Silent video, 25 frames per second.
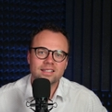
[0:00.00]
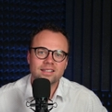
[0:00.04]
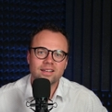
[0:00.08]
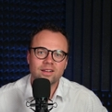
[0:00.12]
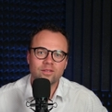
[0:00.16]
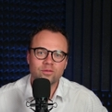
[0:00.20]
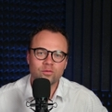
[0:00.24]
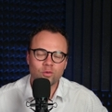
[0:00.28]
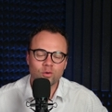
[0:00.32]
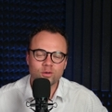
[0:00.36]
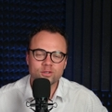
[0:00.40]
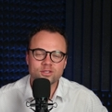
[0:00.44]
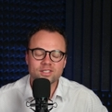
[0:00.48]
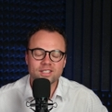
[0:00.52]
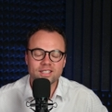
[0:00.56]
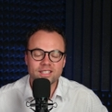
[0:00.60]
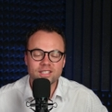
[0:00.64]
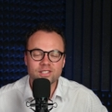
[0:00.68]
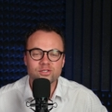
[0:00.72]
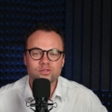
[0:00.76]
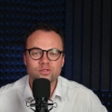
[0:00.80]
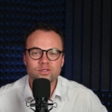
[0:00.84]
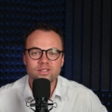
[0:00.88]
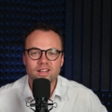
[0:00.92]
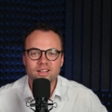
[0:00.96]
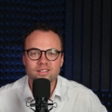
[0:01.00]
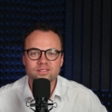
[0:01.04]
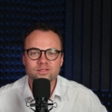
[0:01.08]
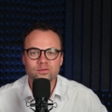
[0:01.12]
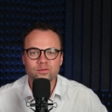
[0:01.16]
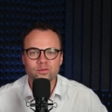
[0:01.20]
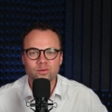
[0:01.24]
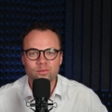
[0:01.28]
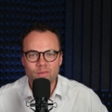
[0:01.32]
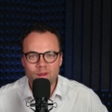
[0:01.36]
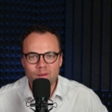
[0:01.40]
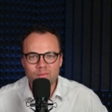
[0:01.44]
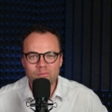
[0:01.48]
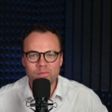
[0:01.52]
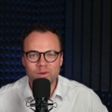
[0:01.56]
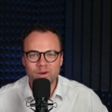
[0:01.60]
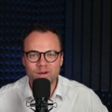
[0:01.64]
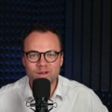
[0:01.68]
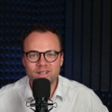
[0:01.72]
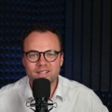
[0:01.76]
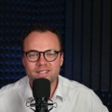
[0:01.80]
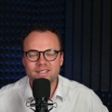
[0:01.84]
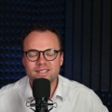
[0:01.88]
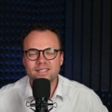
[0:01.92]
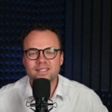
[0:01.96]
unfortunately, history doesn't
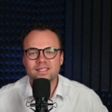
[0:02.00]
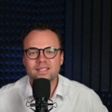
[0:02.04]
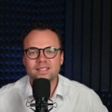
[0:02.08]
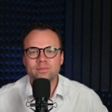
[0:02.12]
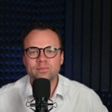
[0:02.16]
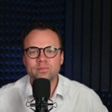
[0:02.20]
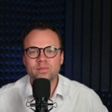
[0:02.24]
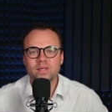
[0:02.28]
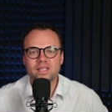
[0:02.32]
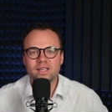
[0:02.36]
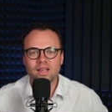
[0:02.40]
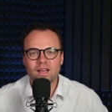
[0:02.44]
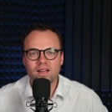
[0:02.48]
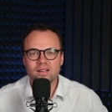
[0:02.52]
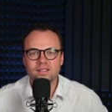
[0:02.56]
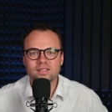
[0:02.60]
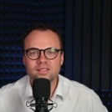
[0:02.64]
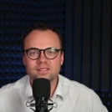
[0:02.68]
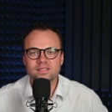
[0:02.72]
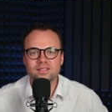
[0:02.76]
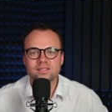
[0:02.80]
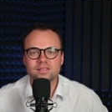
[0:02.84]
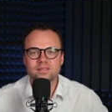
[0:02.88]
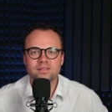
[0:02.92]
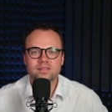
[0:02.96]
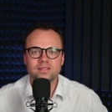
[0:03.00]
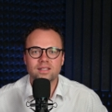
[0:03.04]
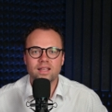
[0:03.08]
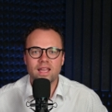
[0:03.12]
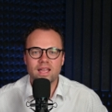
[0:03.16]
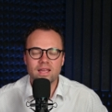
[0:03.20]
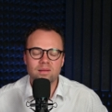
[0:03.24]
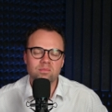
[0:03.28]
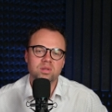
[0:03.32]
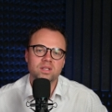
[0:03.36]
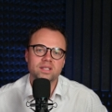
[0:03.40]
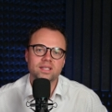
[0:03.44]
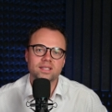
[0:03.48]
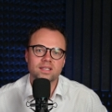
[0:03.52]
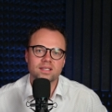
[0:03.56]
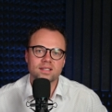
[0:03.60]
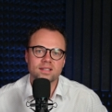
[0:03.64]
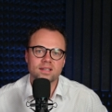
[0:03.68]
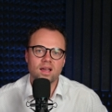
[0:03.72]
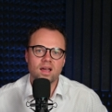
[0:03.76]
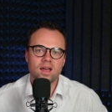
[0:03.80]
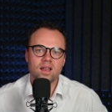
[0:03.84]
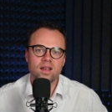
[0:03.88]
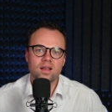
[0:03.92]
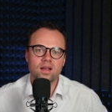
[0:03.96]
remember because Abe Lincoln
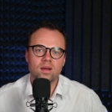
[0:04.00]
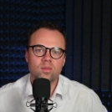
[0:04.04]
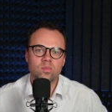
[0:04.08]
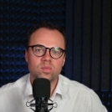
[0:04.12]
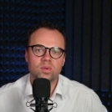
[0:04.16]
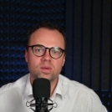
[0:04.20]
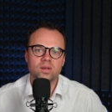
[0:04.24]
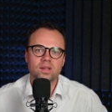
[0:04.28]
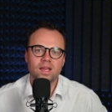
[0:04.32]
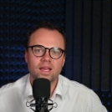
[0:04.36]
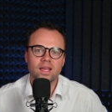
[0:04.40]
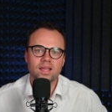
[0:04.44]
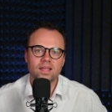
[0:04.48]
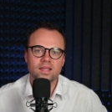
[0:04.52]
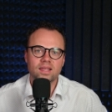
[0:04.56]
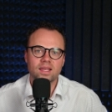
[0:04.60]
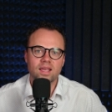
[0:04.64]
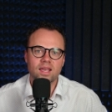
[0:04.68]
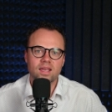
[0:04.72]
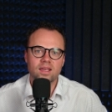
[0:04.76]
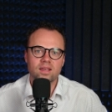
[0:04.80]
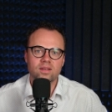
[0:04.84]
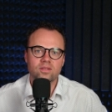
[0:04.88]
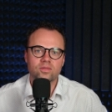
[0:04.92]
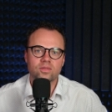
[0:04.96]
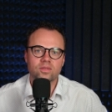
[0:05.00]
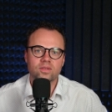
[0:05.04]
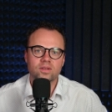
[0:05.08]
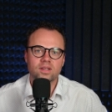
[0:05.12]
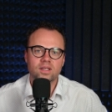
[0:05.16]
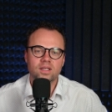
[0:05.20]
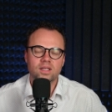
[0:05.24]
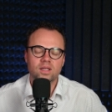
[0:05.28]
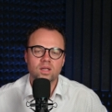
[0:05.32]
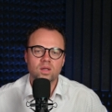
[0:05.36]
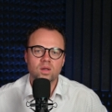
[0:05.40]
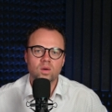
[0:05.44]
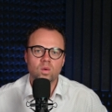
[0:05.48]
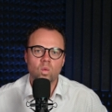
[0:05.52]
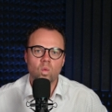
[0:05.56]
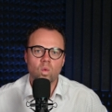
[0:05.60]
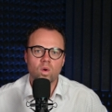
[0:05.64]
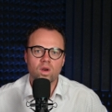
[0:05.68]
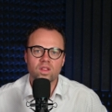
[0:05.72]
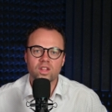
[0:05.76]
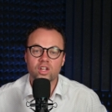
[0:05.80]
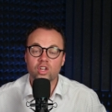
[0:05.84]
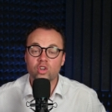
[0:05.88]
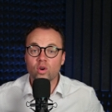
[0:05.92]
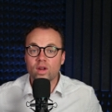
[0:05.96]
got up and gave
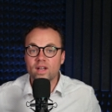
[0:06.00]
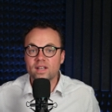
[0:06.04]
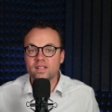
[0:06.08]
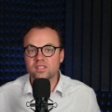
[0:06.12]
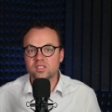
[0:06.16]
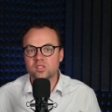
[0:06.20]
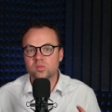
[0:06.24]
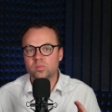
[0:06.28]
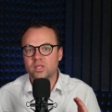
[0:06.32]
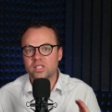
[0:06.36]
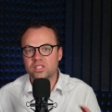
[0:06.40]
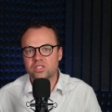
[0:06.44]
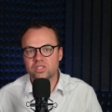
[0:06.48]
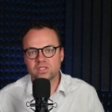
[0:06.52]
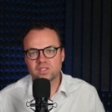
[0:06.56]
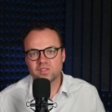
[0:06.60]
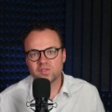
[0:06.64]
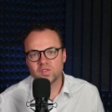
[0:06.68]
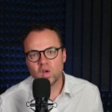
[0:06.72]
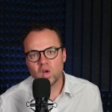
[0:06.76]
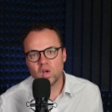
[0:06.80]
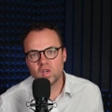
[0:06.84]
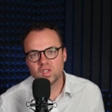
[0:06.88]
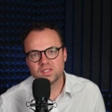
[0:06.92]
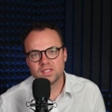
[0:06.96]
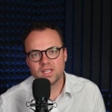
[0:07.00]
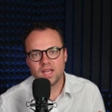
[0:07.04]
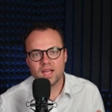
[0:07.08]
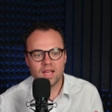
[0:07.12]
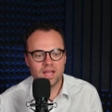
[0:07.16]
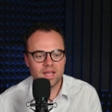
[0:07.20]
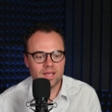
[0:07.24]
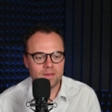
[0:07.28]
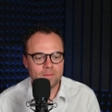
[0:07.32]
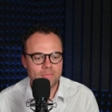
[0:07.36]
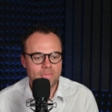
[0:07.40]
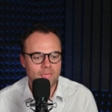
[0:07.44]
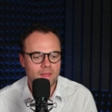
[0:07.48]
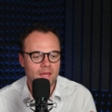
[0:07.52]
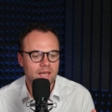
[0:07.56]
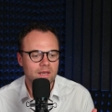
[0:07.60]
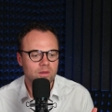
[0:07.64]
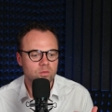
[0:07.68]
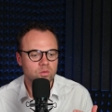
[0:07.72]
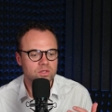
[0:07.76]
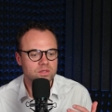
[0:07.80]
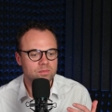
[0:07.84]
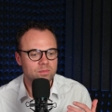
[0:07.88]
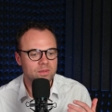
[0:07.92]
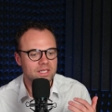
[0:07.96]
one of the greatest speeches of all time, and
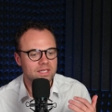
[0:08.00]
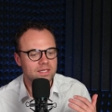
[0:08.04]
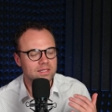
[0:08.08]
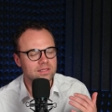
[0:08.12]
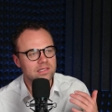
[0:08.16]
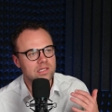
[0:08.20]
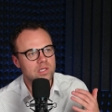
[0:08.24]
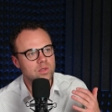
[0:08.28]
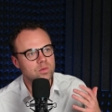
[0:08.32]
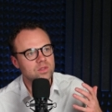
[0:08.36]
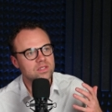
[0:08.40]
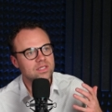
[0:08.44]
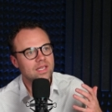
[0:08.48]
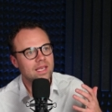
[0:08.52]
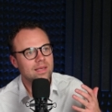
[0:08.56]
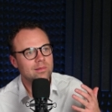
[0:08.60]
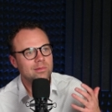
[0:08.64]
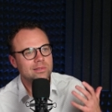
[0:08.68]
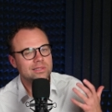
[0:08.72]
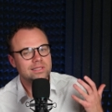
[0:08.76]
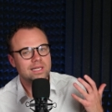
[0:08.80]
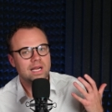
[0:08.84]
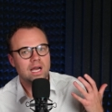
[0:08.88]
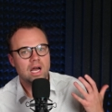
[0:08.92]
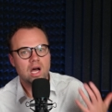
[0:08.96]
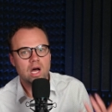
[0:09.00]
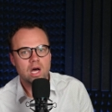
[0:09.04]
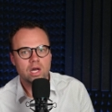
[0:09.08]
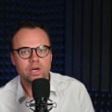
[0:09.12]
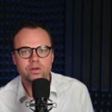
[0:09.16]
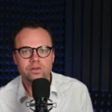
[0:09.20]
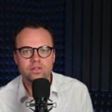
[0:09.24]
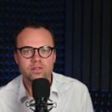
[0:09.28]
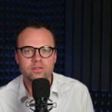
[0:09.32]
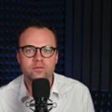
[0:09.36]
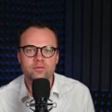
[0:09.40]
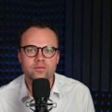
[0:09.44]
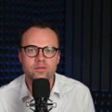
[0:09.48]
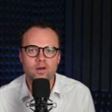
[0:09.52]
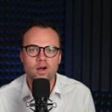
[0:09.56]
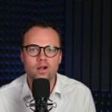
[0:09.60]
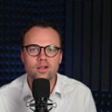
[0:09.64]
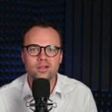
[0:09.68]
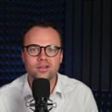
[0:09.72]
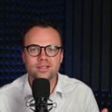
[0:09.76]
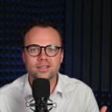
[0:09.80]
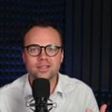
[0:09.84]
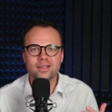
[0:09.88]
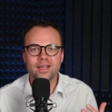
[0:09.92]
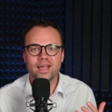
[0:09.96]
it was because he was able to honor the
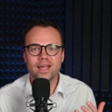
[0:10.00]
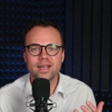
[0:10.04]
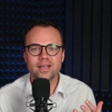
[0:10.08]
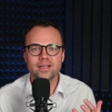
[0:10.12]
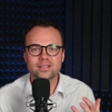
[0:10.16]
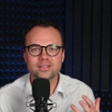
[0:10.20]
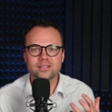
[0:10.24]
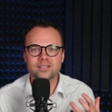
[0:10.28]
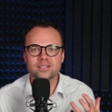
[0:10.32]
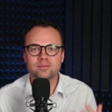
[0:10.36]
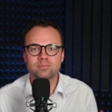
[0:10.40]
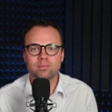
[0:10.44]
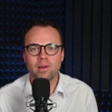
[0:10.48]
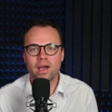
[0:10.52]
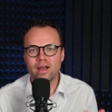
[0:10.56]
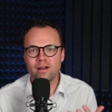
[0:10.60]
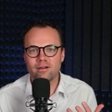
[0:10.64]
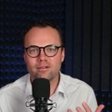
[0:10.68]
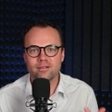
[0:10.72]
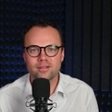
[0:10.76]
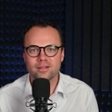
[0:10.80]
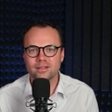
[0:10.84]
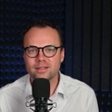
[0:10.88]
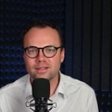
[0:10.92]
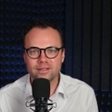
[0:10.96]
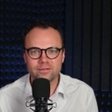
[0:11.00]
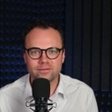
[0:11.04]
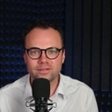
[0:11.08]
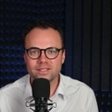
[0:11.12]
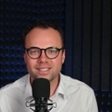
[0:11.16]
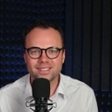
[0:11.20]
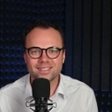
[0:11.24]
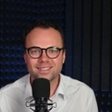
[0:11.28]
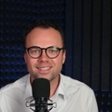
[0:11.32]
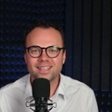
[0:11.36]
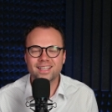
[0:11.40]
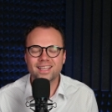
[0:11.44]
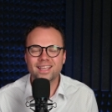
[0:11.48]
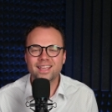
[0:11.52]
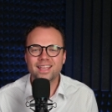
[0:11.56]
fallen and inspire the living.